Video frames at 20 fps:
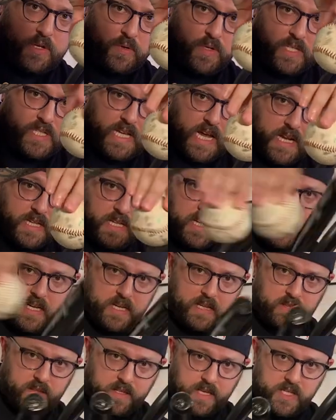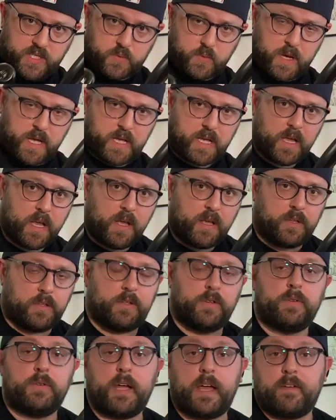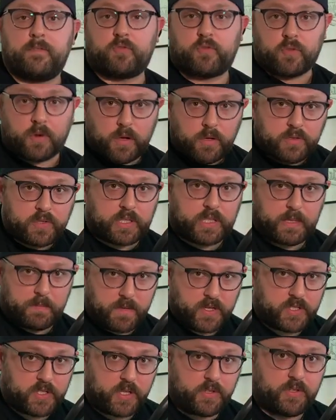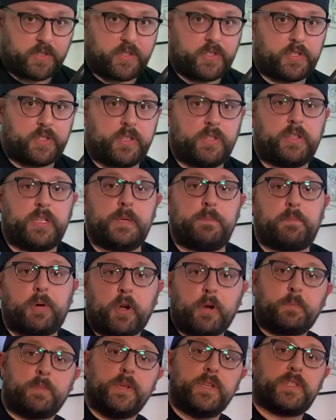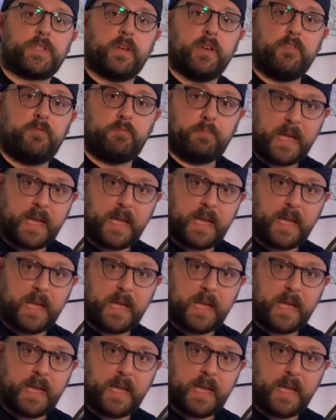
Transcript: you decide to hit it this way, you have grossly misunderstood the purpose of